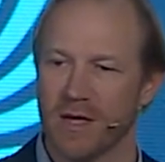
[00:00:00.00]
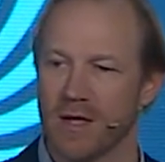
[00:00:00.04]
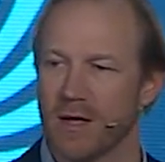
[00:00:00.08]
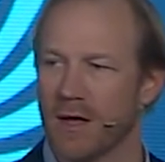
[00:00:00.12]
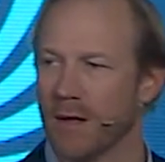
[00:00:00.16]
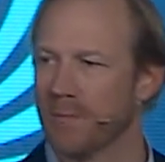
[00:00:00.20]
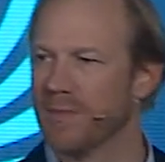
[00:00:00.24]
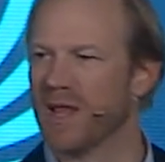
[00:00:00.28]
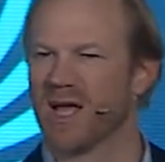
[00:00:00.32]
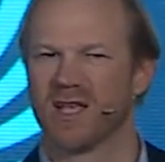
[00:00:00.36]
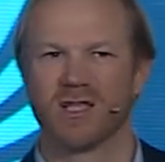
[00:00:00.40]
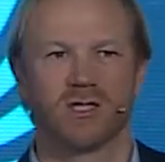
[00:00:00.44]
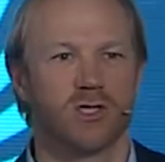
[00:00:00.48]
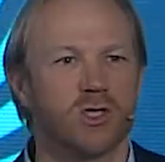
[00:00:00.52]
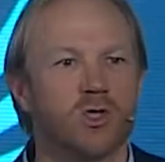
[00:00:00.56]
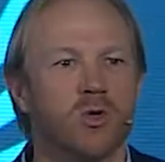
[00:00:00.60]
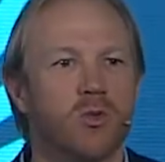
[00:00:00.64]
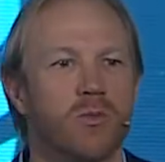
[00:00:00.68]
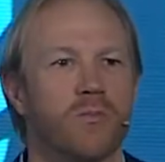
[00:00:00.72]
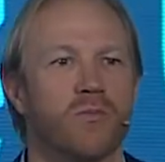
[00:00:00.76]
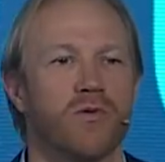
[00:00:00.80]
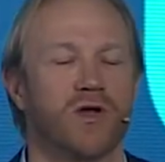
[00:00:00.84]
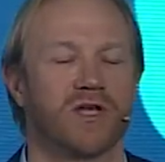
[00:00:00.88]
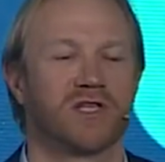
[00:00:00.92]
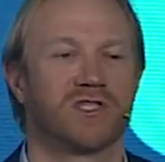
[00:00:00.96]
I'm like
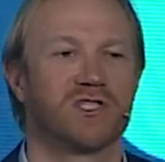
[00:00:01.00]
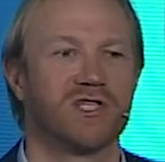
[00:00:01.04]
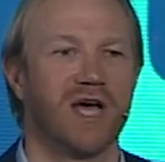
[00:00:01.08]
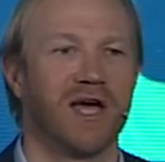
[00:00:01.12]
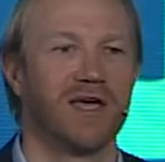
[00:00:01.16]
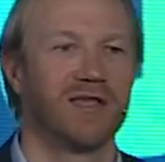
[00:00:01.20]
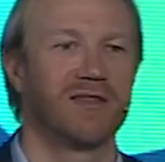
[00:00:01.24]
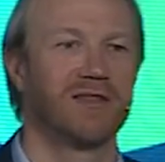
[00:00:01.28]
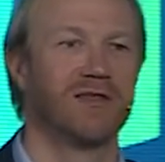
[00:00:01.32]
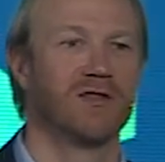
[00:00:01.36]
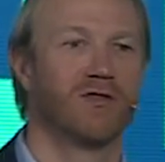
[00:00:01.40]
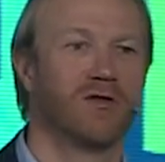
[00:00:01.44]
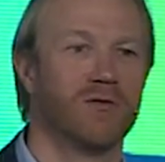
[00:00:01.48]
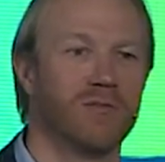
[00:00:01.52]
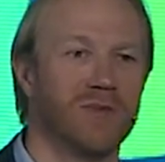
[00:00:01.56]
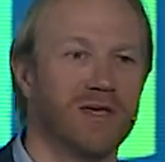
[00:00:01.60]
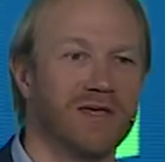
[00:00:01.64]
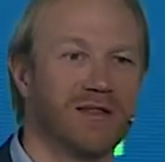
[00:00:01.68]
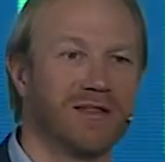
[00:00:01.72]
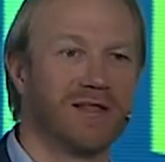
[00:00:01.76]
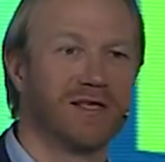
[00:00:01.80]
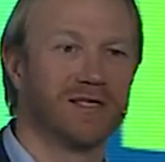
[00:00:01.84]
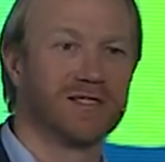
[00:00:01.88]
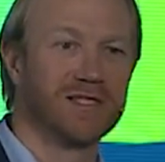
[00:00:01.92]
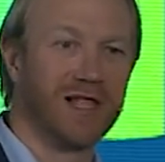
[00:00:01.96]
super excited to
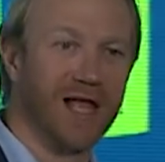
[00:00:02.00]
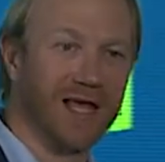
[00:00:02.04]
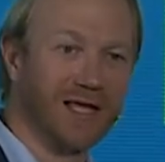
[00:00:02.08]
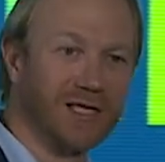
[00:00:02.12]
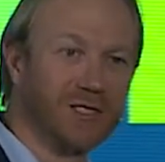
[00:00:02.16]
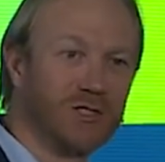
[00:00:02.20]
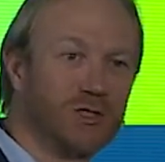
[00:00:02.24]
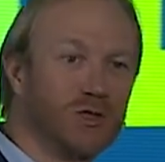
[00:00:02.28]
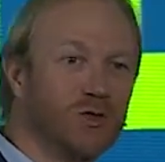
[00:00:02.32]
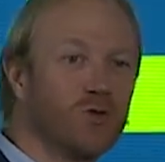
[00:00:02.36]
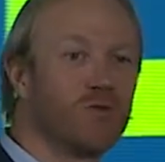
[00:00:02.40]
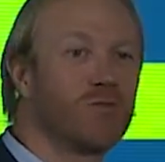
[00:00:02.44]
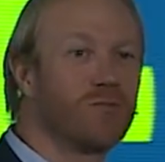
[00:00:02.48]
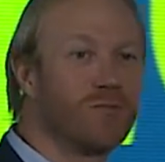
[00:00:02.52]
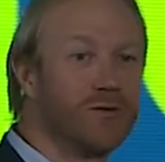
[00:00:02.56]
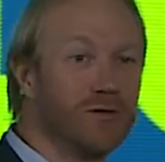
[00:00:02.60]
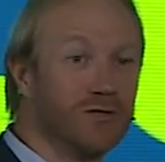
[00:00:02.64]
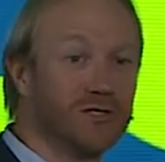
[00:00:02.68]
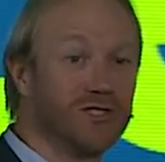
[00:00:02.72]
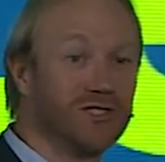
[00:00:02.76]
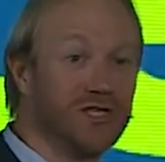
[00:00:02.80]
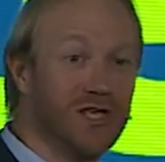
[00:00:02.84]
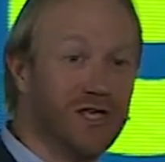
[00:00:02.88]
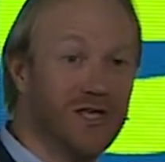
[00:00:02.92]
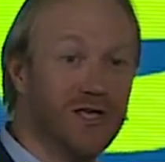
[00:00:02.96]
meet this like super
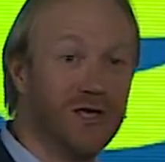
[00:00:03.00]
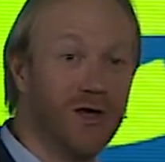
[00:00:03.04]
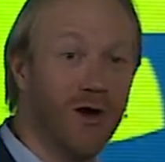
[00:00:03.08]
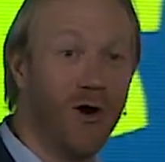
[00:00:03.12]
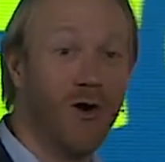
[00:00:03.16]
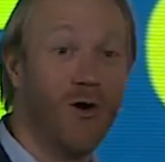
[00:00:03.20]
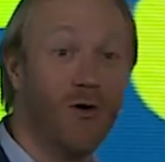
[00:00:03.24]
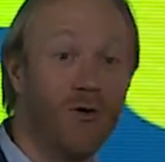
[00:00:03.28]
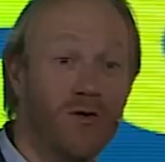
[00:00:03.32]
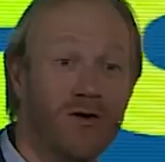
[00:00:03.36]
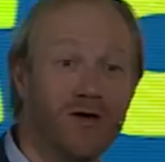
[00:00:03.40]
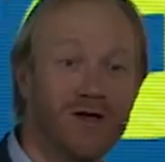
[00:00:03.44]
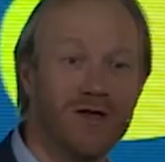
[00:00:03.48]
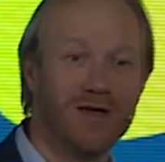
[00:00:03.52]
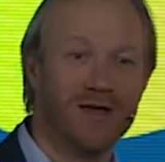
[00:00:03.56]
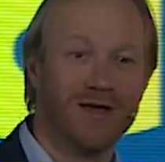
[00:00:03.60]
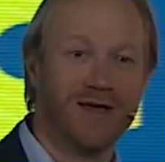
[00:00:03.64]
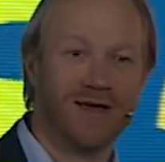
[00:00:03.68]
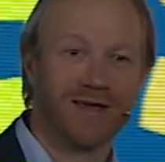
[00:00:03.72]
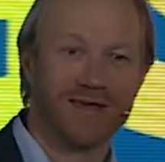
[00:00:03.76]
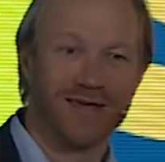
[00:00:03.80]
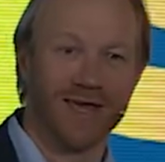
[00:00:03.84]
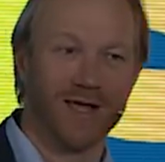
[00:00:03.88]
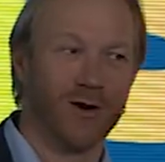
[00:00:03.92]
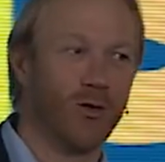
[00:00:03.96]
CEO,
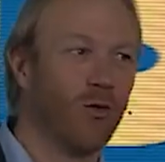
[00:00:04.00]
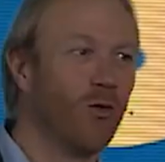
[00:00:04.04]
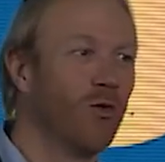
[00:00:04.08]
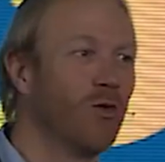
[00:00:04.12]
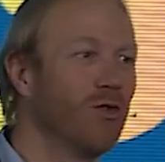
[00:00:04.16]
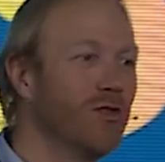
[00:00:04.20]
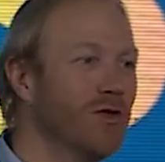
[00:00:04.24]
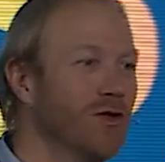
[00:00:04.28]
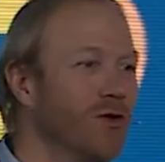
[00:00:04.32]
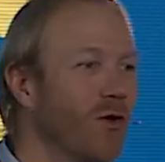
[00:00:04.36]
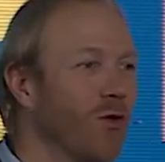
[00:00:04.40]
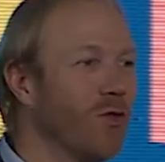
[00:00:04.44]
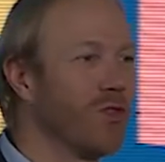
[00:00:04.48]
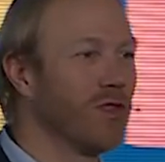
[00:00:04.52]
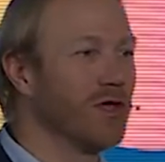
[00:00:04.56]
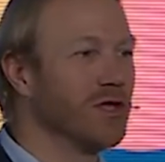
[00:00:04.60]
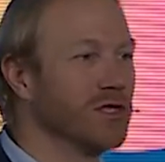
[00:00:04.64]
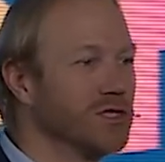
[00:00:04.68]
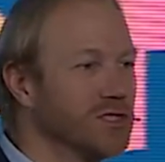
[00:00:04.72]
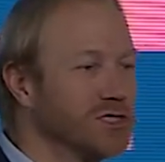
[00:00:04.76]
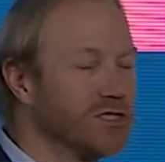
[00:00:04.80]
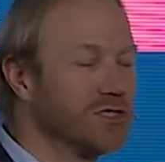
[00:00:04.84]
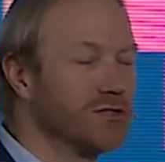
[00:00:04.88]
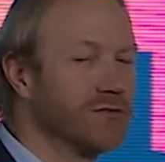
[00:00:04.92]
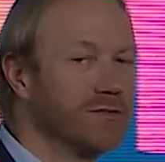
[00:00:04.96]
get all the
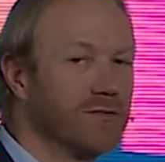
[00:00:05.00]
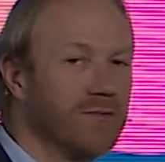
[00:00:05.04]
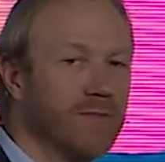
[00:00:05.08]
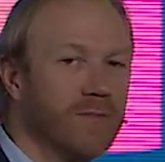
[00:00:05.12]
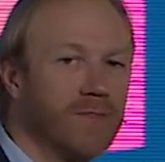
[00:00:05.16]
knowledge.